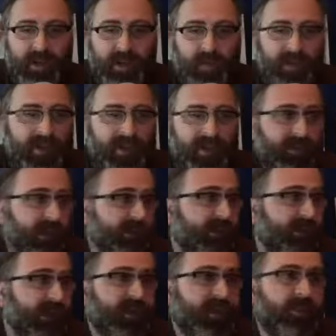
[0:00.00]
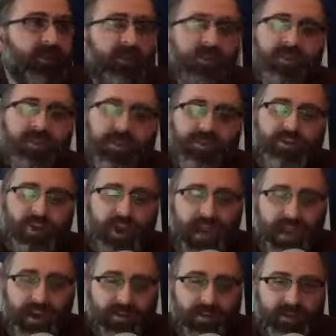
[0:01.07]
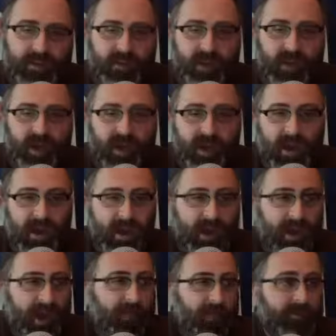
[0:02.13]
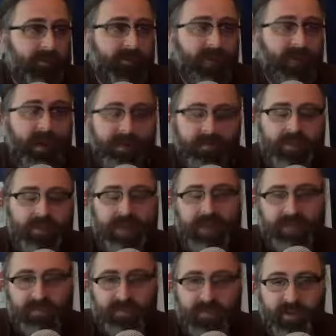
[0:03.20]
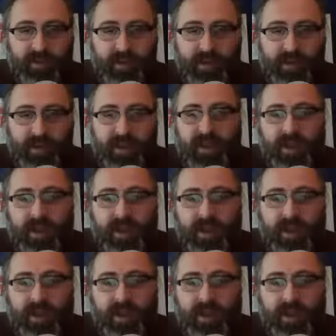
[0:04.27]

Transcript: because I am still experiencing a reality where I am, from my subjective viewpoint,